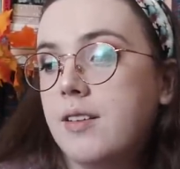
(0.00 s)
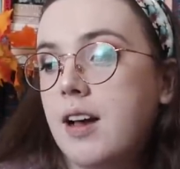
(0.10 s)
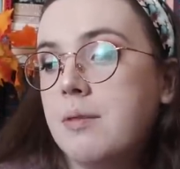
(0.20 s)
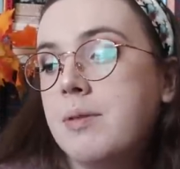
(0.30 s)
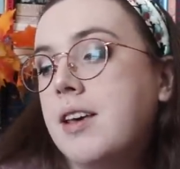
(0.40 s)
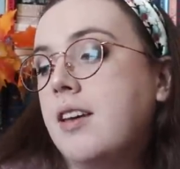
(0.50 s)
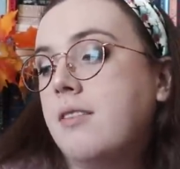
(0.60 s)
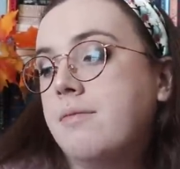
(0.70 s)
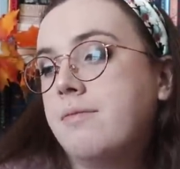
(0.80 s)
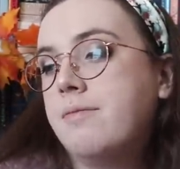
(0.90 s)
I
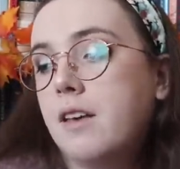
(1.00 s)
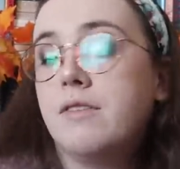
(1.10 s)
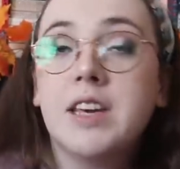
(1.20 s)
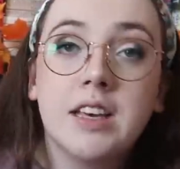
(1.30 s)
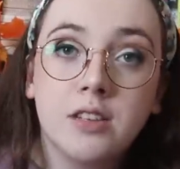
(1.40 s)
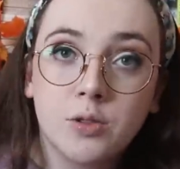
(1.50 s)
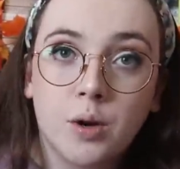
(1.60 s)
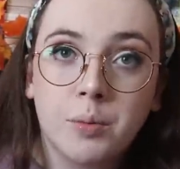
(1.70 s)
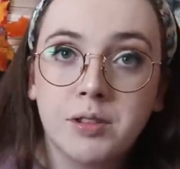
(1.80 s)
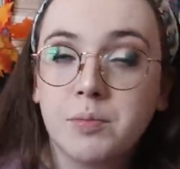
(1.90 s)
mean, V E
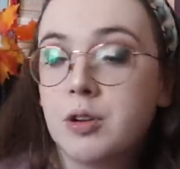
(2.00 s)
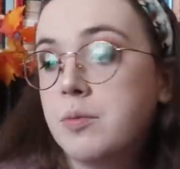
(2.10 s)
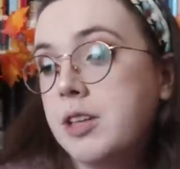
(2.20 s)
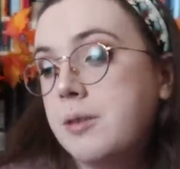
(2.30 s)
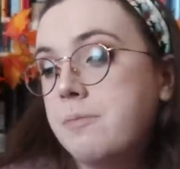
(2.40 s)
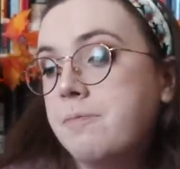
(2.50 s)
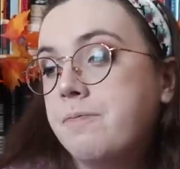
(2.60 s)
Schwab has blurbed it,